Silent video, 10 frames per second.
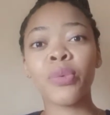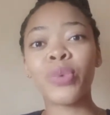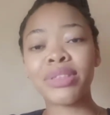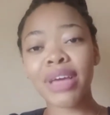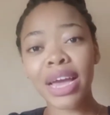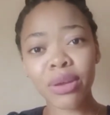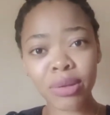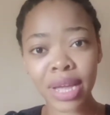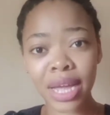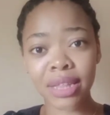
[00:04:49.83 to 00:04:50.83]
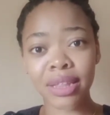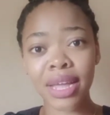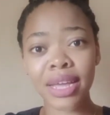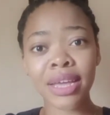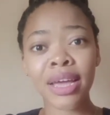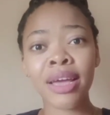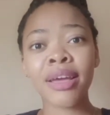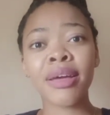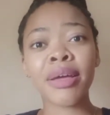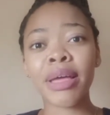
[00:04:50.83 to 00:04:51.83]
with iron hand, like
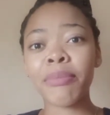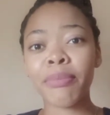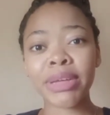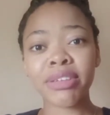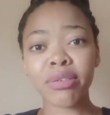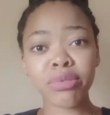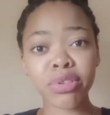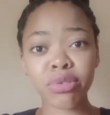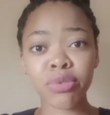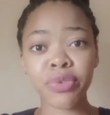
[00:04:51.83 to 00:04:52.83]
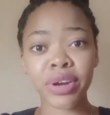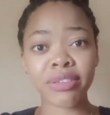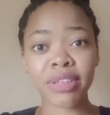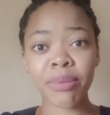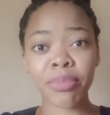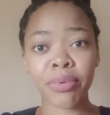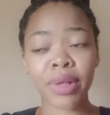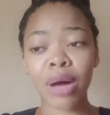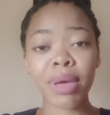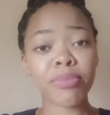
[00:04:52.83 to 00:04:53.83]
my secondary school, for
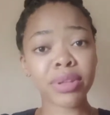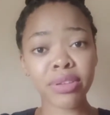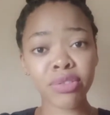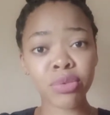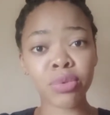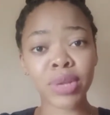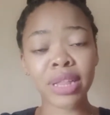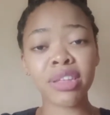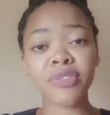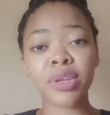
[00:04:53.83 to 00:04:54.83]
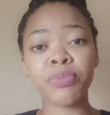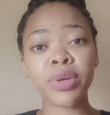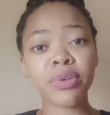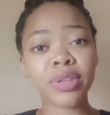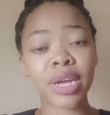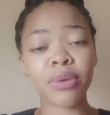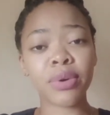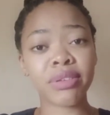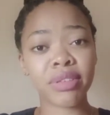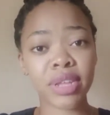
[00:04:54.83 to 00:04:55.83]
example, my boarding school, at least for the period that I
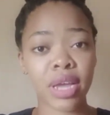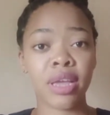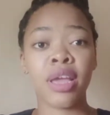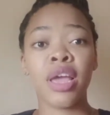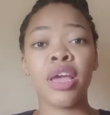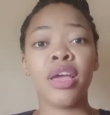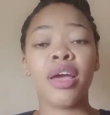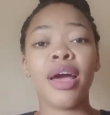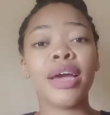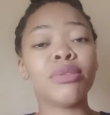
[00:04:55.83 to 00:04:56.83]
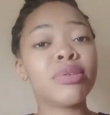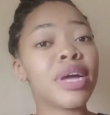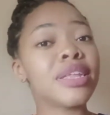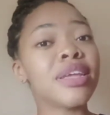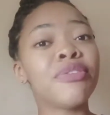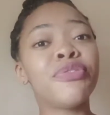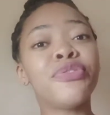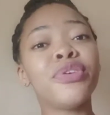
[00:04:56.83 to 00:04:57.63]
was there, I know that if